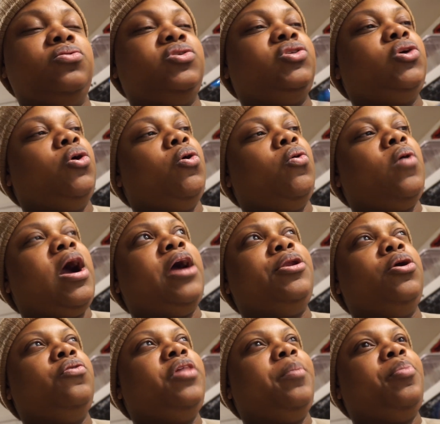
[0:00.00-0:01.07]
So I
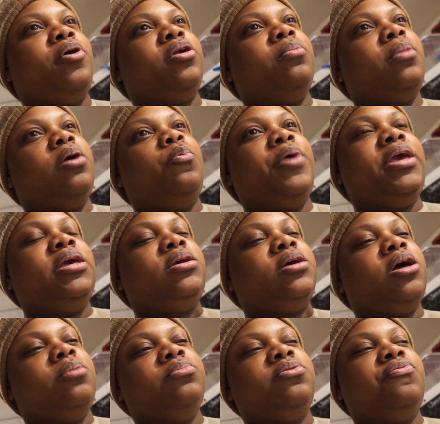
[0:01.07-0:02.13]
know that part of my weight, it
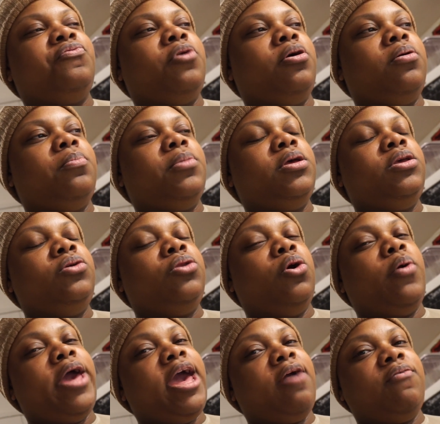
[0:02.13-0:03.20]
comes from, you know,
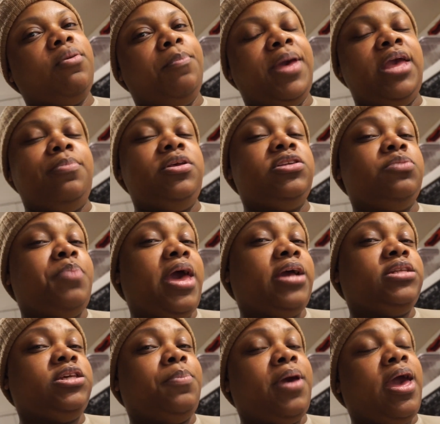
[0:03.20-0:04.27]
having babies back
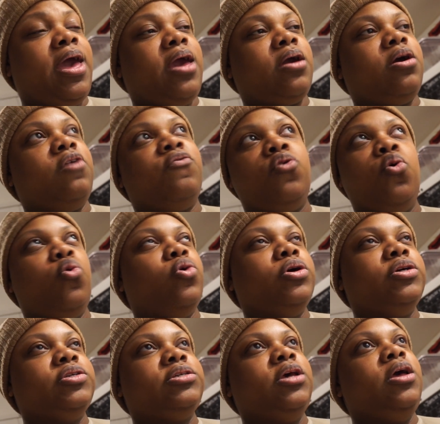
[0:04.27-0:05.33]
to back, of
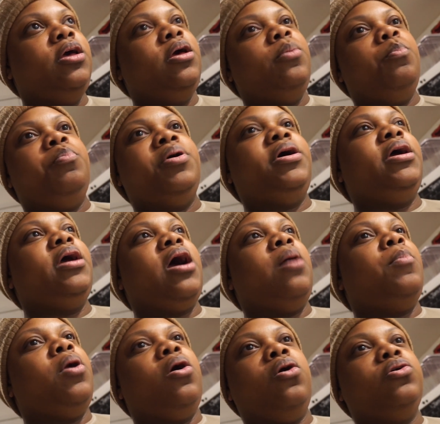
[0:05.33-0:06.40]
course, but
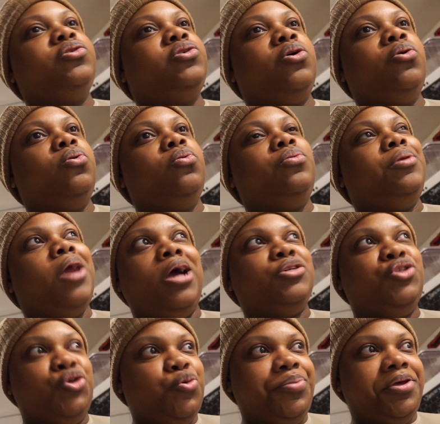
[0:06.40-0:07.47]
I'm also not
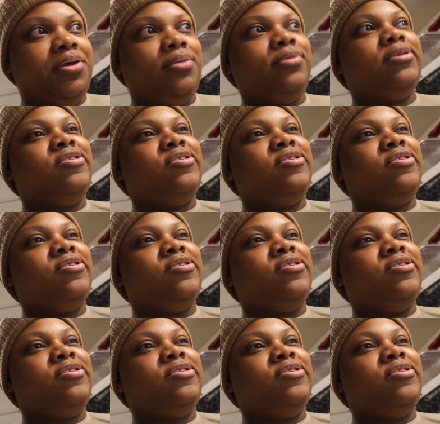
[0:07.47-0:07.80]
stupid.